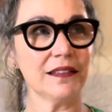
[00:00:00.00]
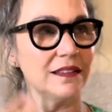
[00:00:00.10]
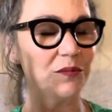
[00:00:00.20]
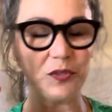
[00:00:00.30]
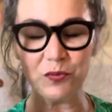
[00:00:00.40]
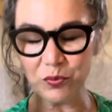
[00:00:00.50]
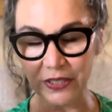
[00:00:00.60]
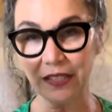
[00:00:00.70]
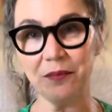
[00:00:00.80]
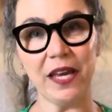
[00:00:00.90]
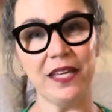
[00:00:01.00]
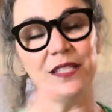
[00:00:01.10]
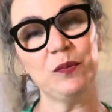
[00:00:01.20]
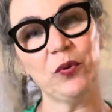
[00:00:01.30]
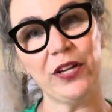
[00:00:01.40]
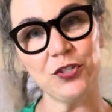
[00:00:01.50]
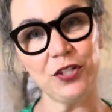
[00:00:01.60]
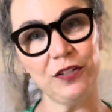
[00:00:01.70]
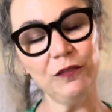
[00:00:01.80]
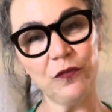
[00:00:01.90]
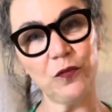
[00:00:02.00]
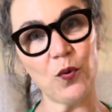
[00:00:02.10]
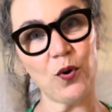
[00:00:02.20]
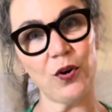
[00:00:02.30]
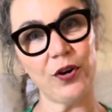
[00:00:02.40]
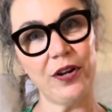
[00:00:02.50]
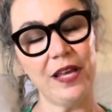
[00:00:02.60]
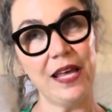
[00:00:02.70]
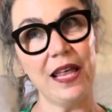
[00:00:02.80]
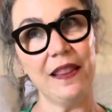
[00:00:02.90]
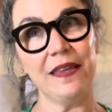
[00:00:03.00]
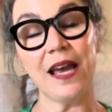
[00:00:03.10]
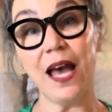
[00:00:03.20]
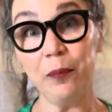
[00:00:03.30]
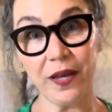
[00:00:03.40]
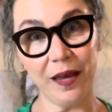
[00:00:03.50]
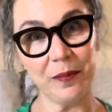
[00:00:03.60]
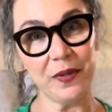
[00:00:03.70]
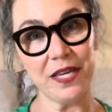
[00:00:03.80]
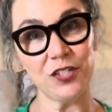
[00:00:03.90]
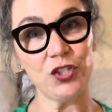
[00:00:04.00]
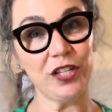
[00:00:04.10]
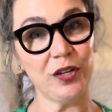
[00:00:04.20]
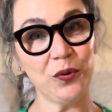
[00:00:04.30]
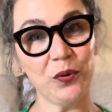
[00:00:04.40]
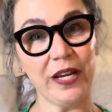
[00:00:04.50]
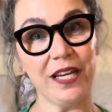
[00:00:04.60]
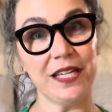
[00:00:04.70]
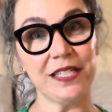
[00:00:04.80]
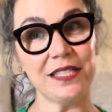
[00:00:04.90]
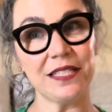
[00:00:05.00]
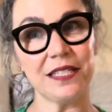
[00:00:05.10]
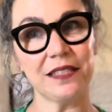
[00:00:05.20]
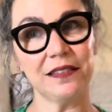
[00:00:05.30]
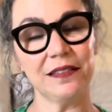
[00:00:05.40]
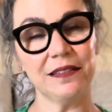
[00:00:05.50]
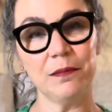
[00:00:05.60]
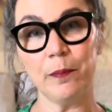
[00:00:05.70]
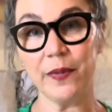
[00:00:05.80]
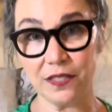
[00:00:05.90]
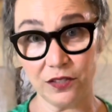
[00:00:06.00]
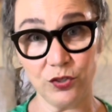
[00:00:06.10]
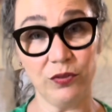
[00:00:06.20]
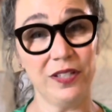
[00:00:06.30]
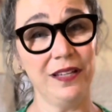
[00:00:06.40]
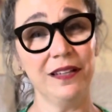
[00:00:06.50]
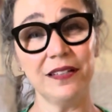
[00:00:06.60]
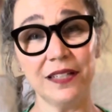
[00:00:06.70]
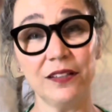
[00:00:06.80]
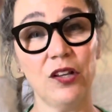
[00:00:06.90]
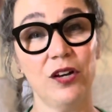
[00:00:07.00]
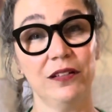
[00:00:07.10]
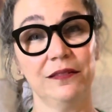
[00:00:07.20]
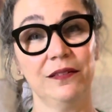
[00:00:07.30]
was really my inspiration for the upcoming Geo Gradient Mystery Knit Along,